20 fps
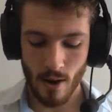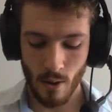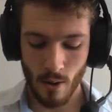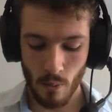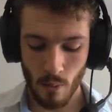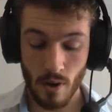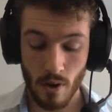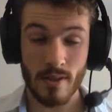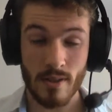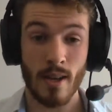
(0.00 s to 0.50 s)

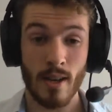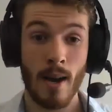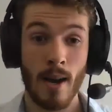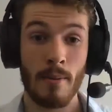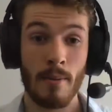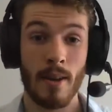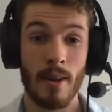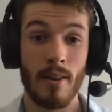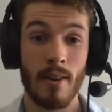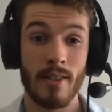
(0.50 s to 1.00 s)
What
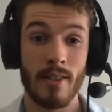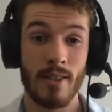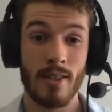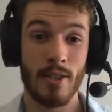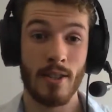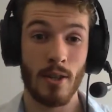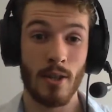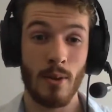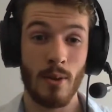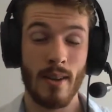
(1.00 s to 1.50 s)
I'm going to
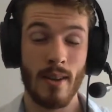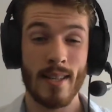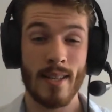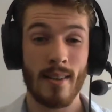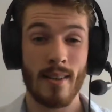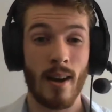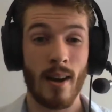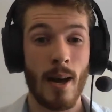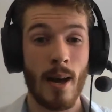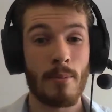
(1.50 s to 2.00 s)
do
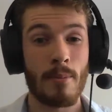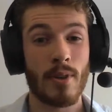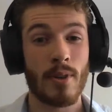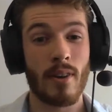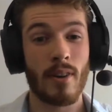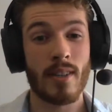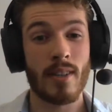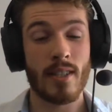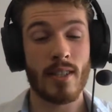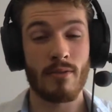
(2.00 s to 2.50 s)
is I'm
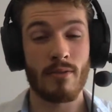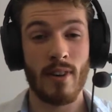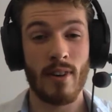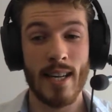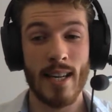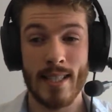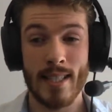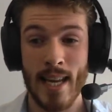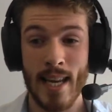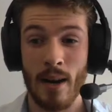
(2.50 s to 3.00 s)
going to
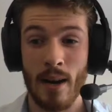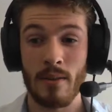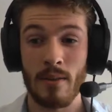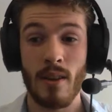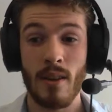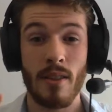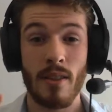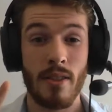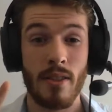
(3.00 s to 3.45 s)
write down